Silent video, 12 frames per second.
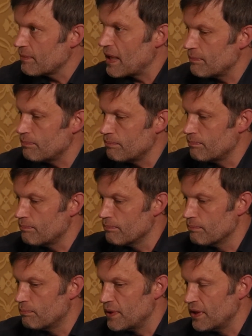and
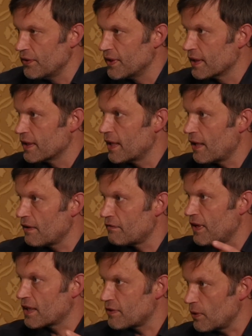building an AI
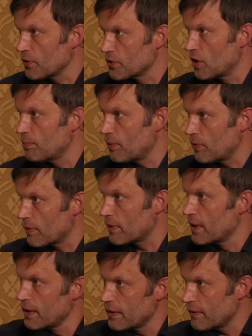factory on top or
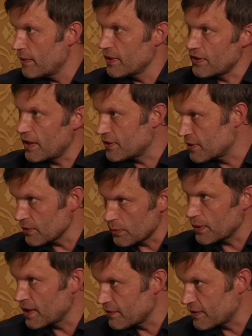adjacent or
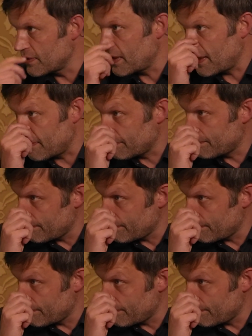whatever to that?